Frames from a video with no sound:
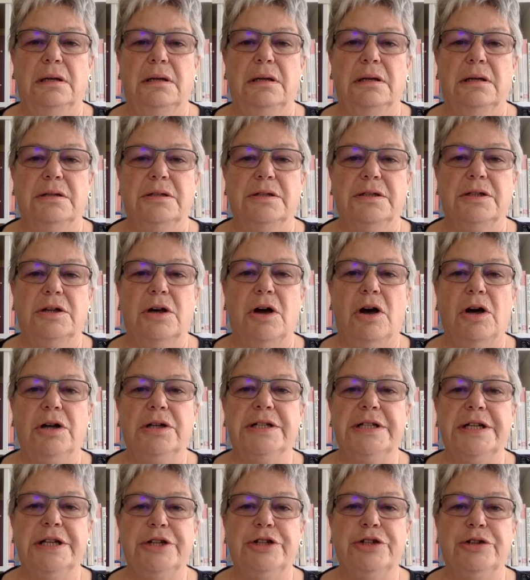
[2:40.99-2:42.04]
scar
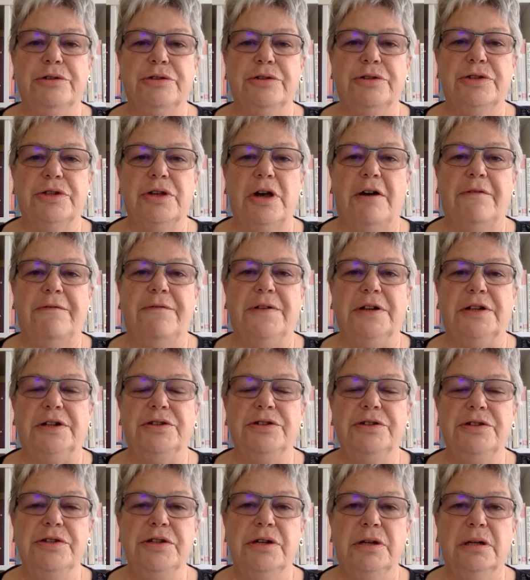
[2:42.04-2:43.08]
tissue
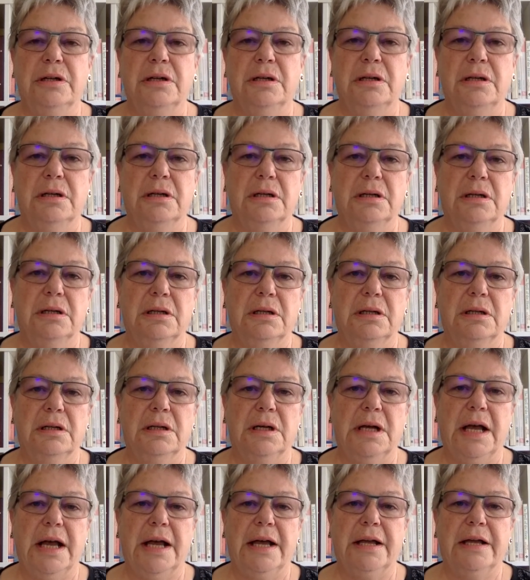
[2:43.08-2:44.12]
softened,
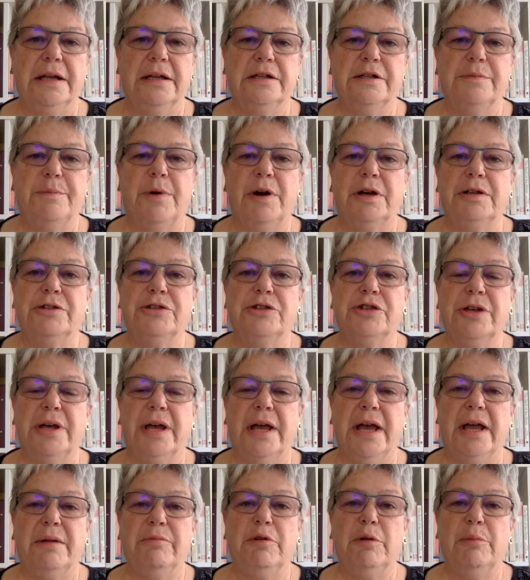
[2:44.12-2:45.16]
and posture
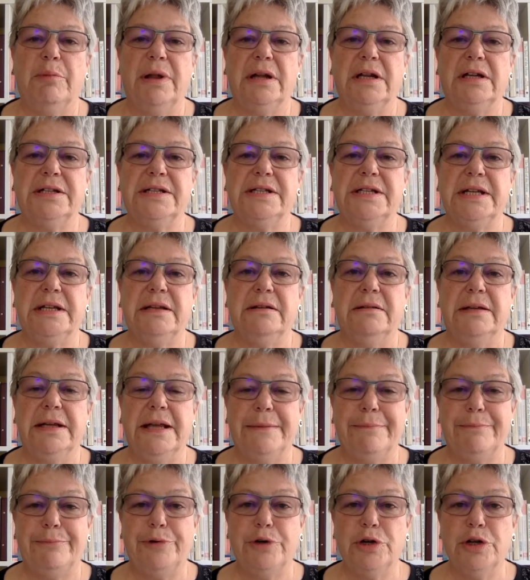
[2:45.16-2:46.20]
and mobility
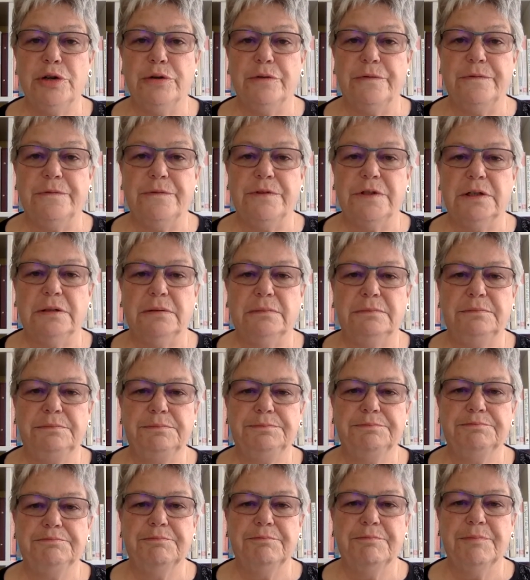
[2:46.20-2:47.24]
improved.
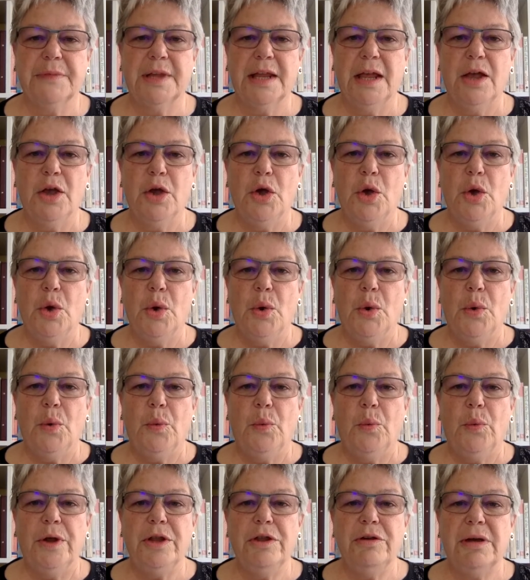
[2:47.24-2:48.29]

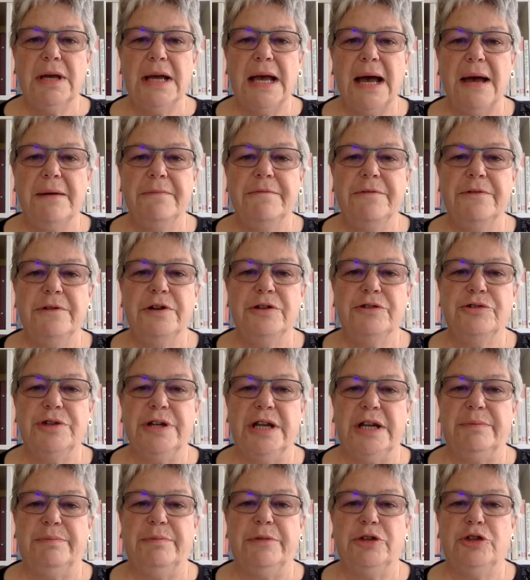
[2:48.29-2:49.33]
When you come for a
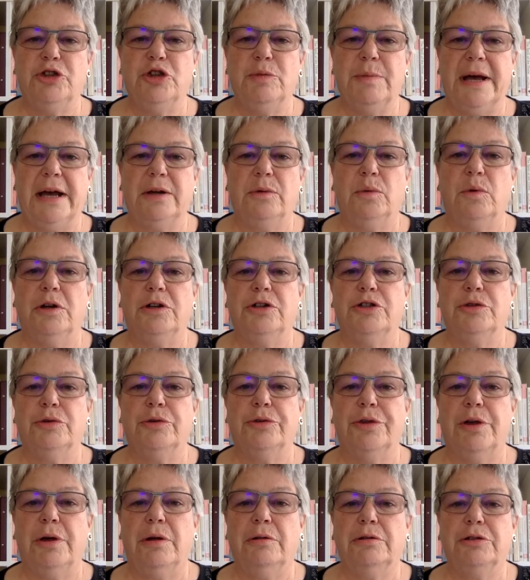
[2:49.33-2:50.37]
treatment, you might want
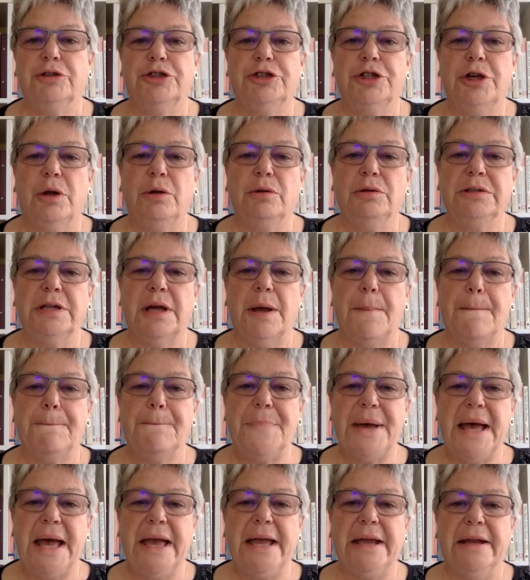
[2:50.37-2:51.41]
your shoulder
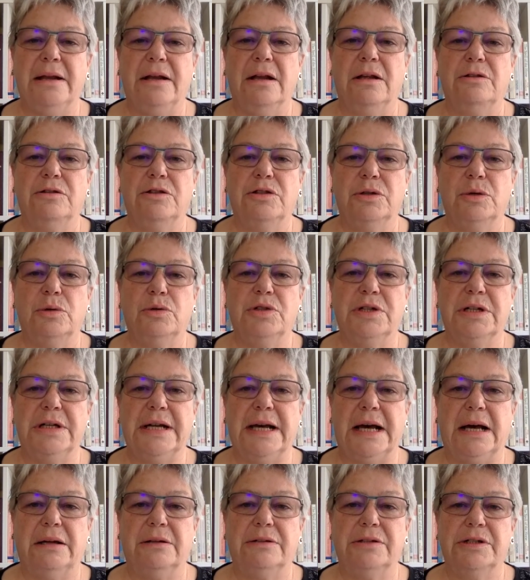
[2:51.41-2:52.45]
pain sorted
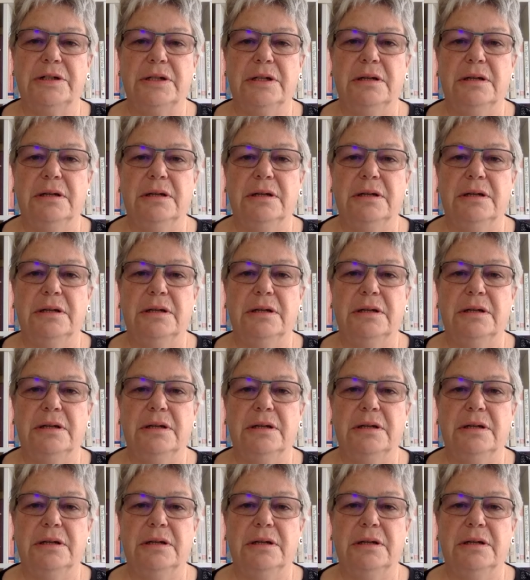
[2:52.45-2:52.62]
out.